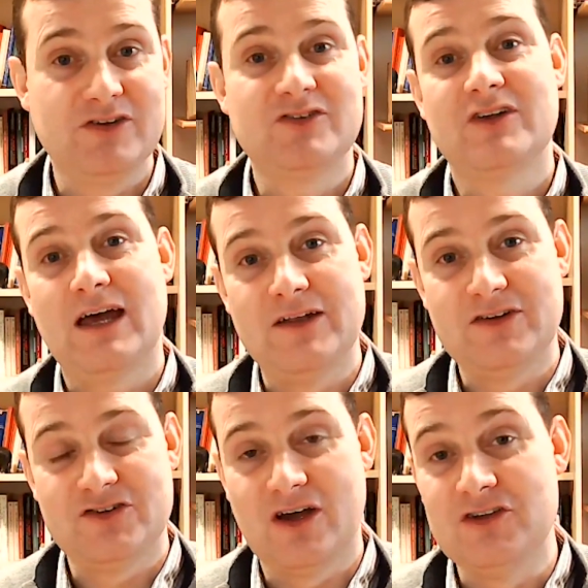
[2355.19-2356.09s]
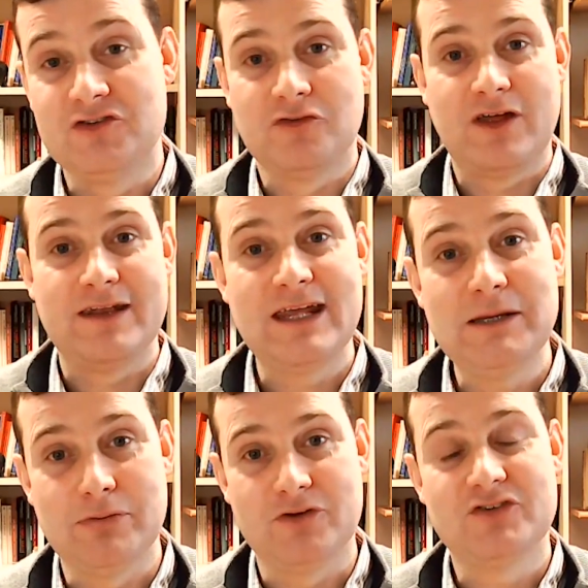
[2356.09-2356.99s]
and designs of their
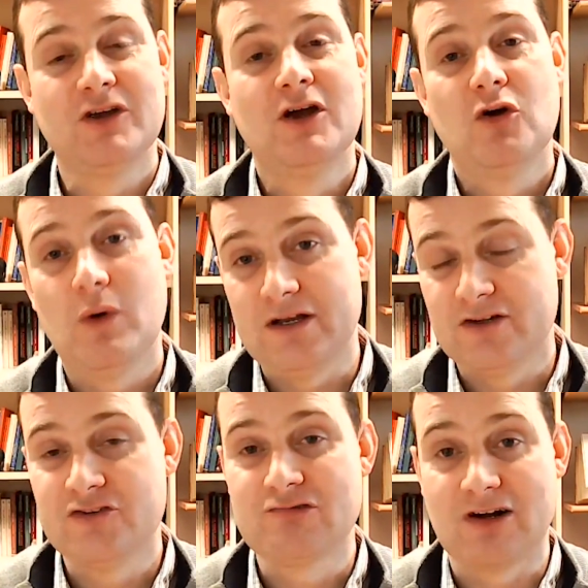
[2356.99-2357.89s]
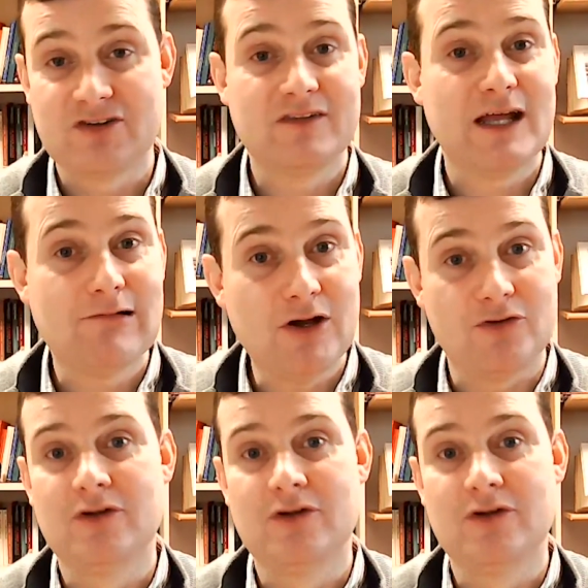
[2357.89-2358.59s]
neighbours when constructing their own